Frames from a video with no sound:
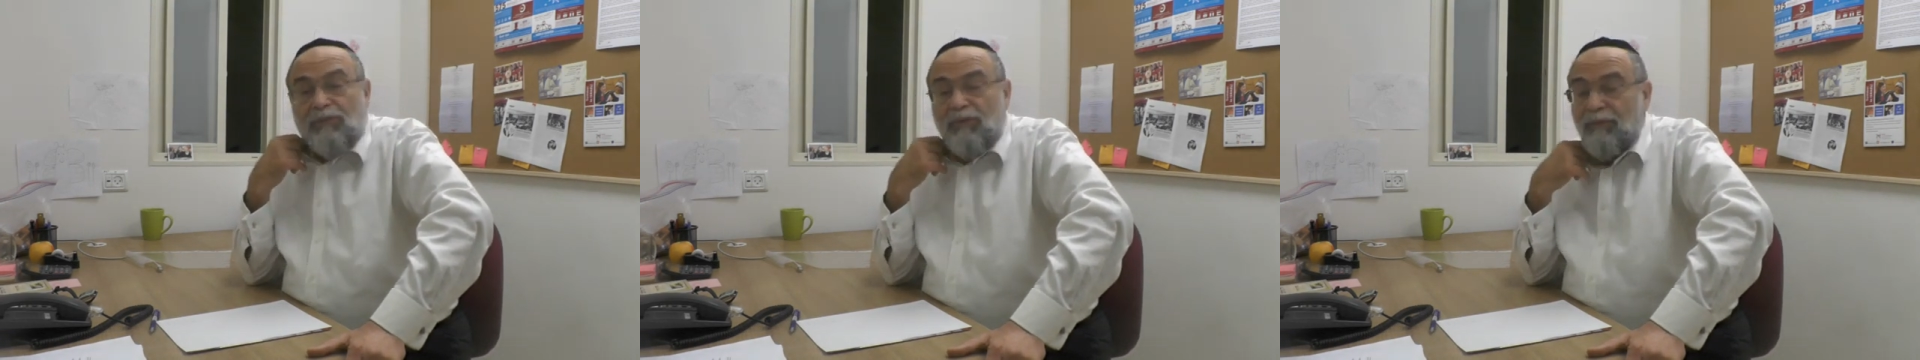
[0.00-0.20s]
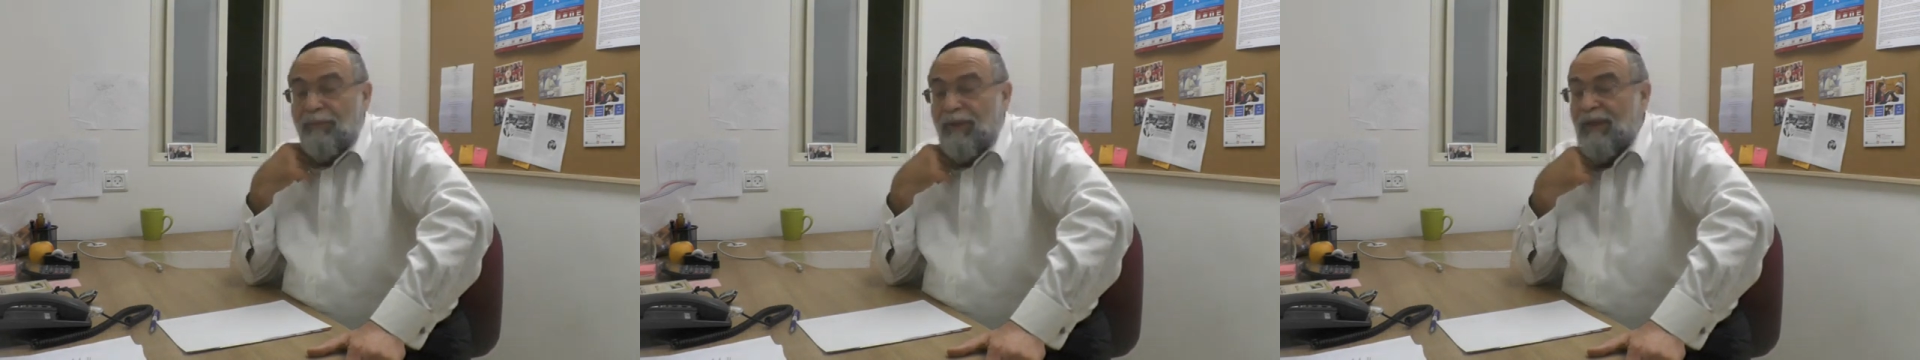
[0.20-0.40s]

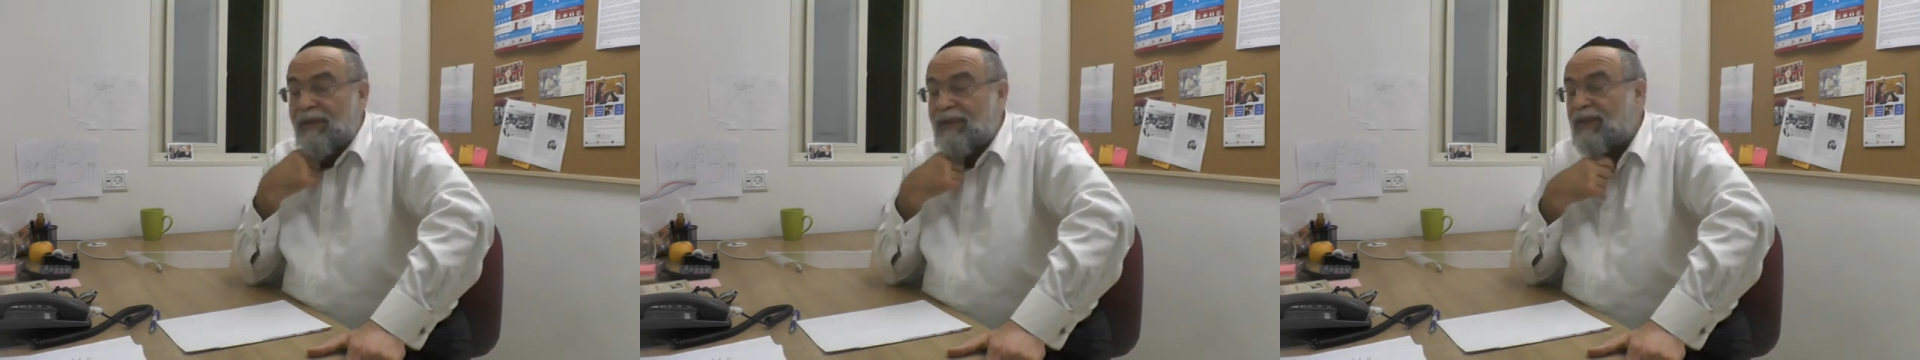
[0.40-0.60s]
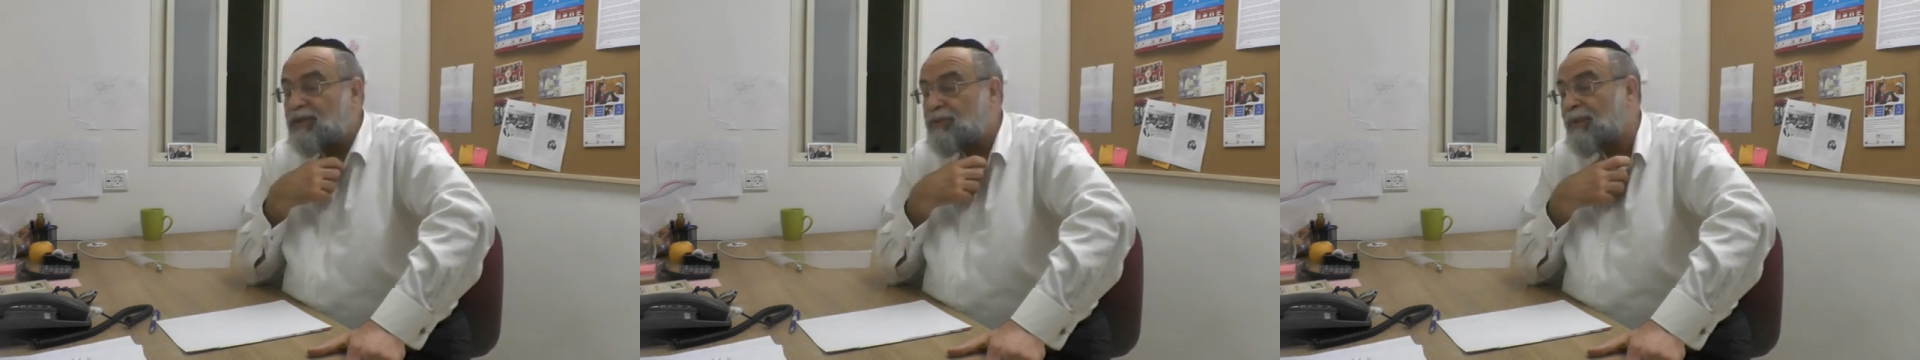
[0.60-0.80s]
There are many
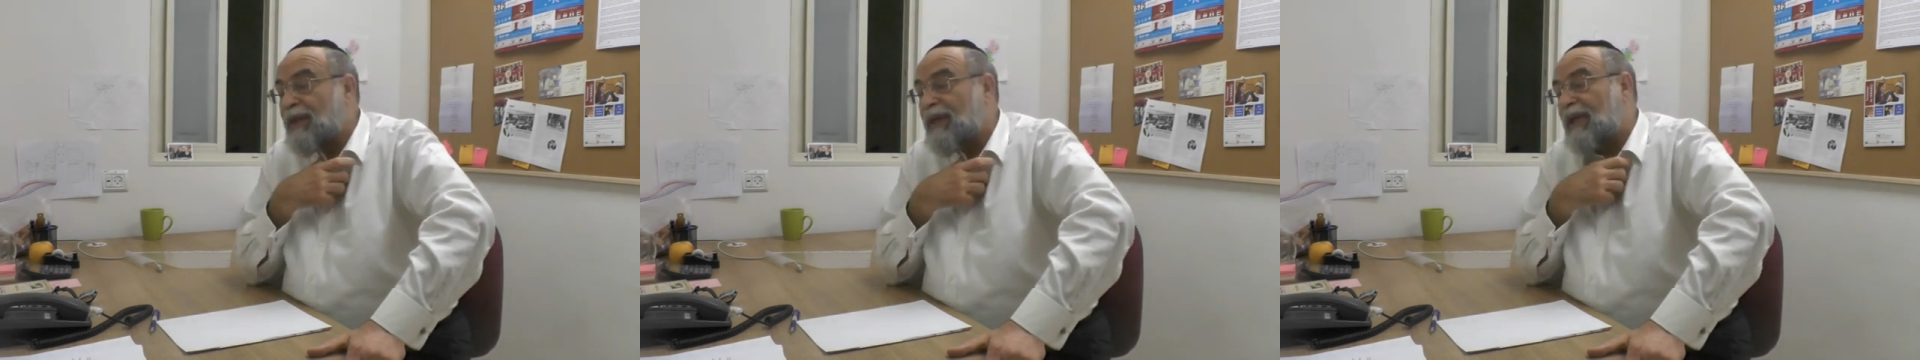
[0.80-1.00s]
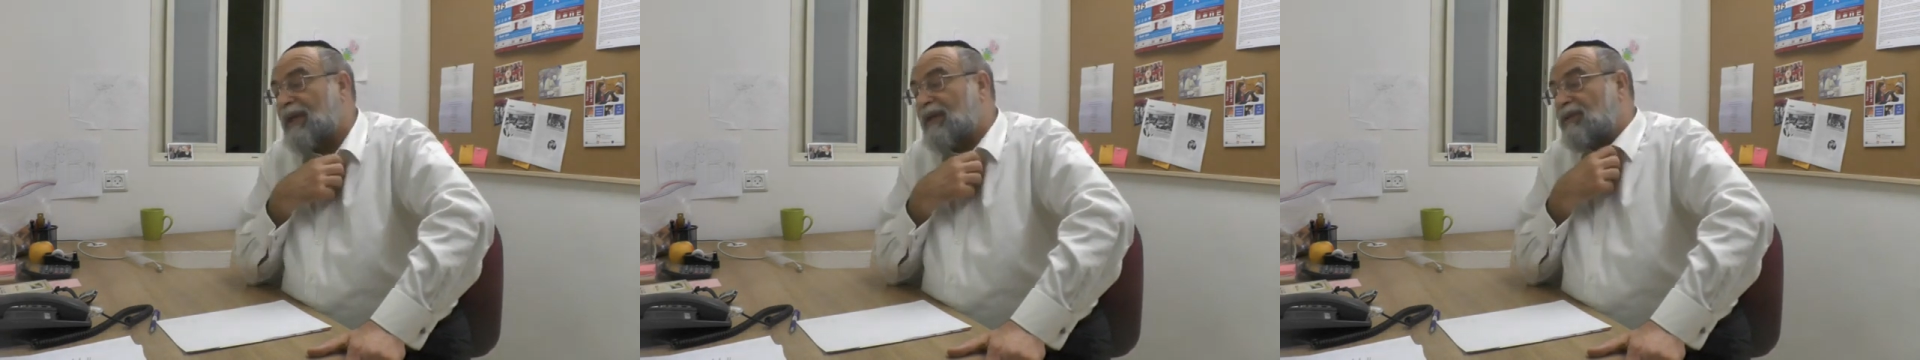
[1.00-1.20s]
things we
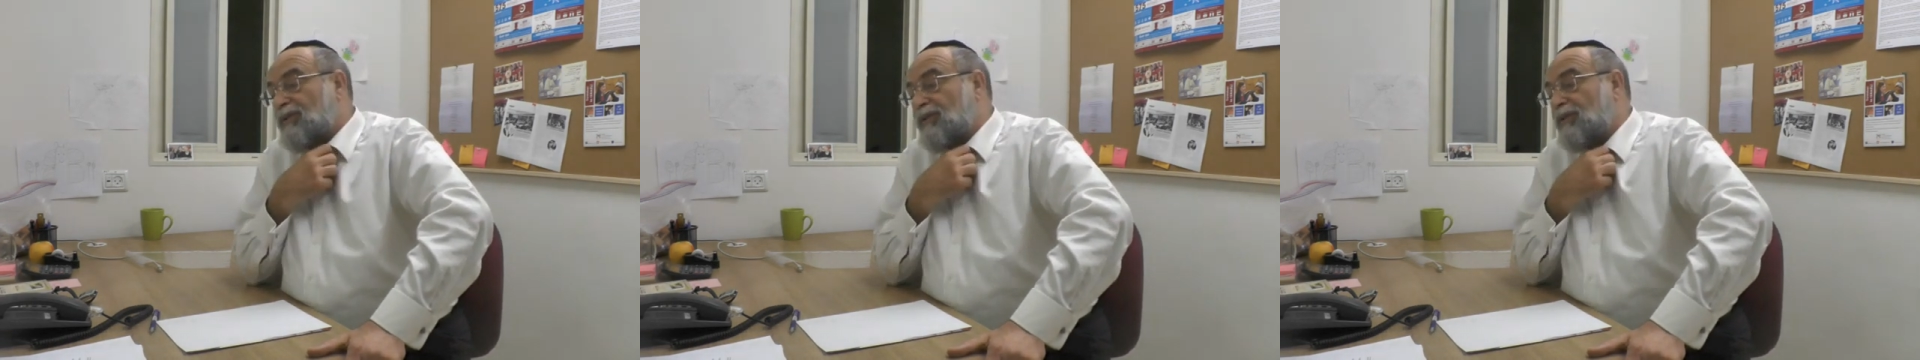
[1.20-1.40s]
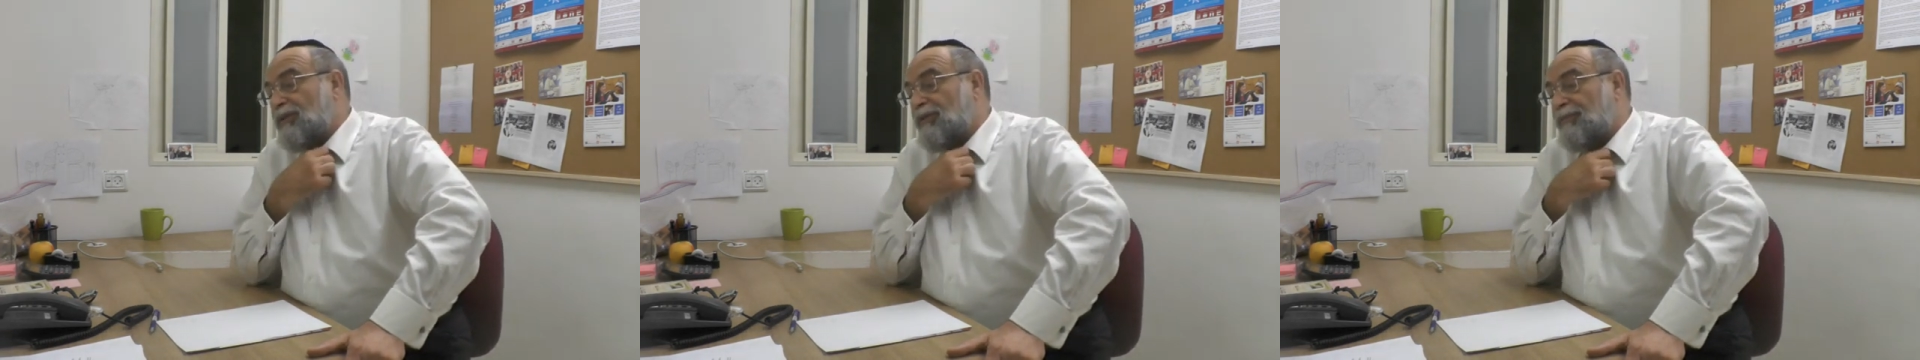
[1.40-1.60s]
can't
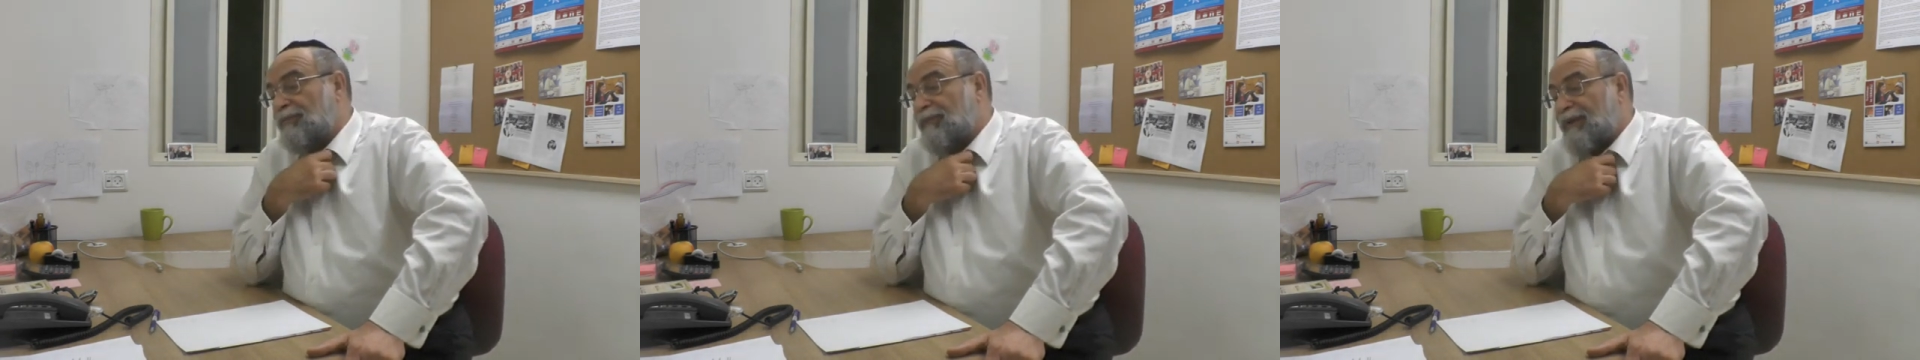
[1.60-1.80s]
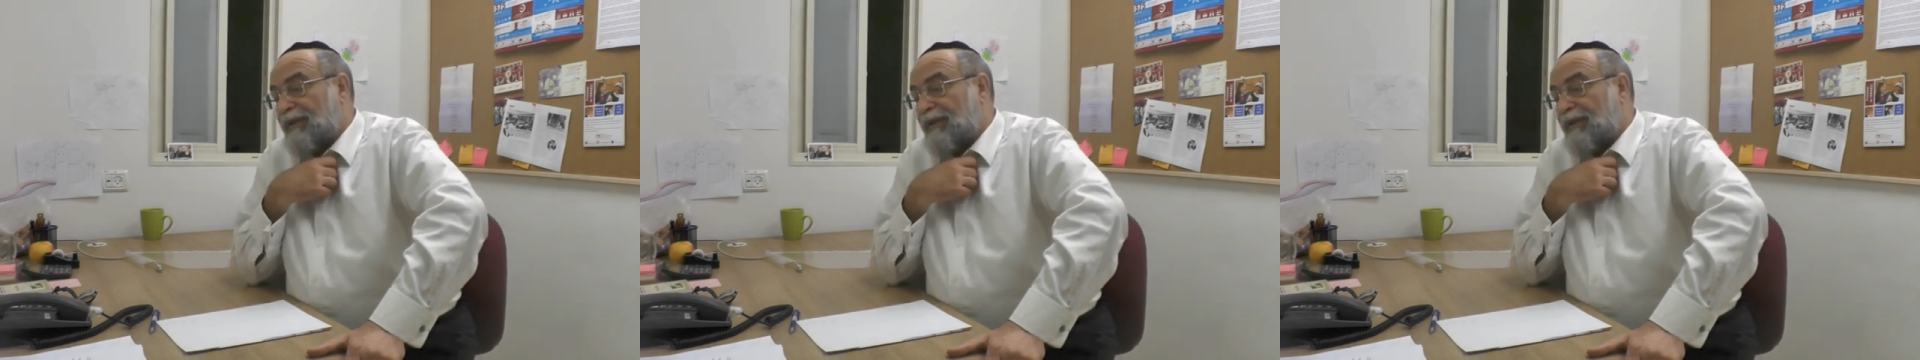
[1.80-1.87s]
do.